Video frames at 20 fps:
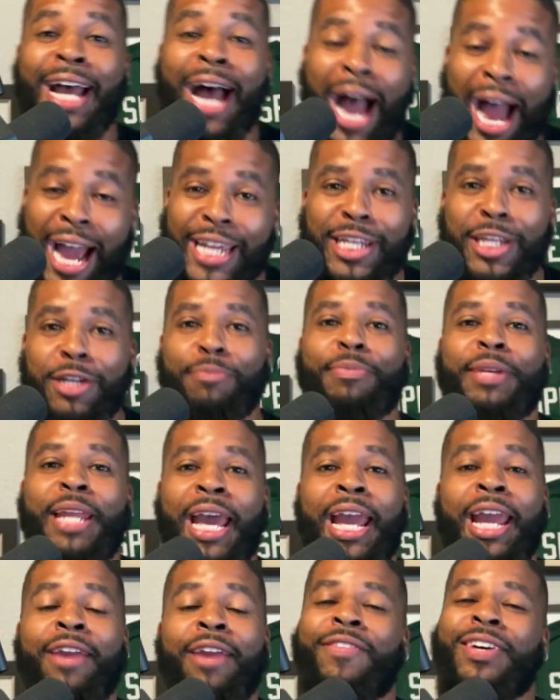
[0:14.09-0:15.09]
I am
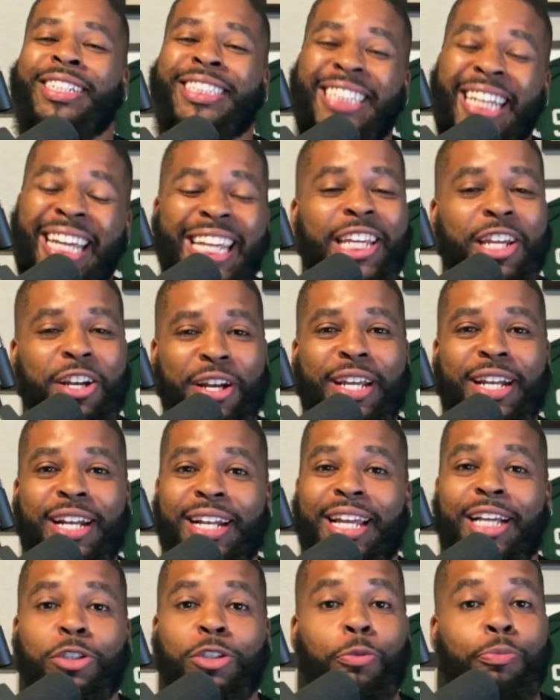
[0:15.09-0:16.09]
Dave, 10-year
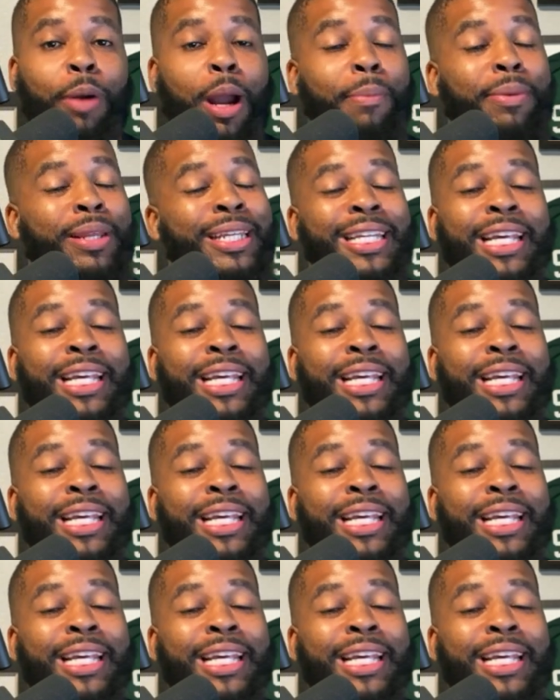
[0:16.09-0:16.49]
intellectual property,